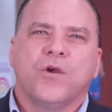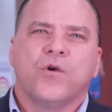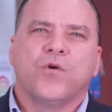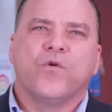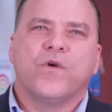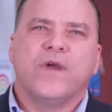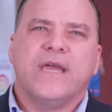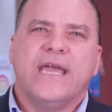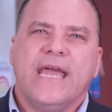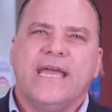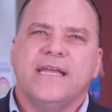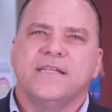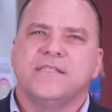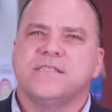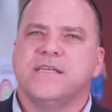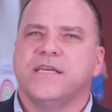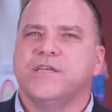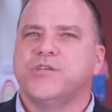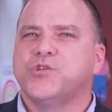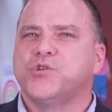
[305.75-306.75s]

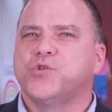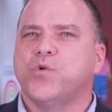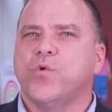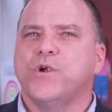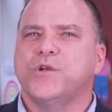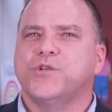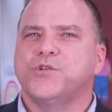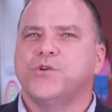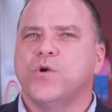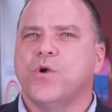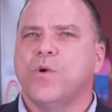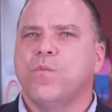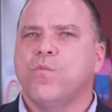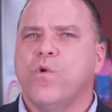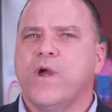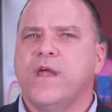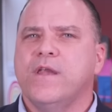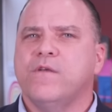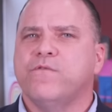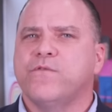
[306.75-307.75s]
creates a short-term
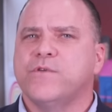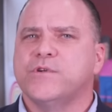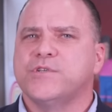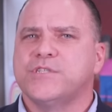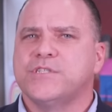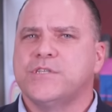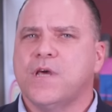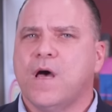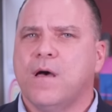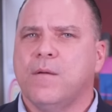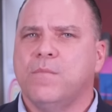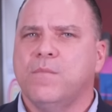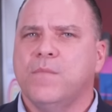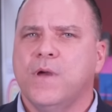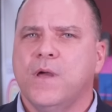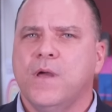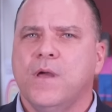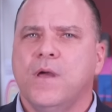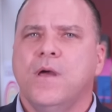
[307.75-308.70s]
win for some,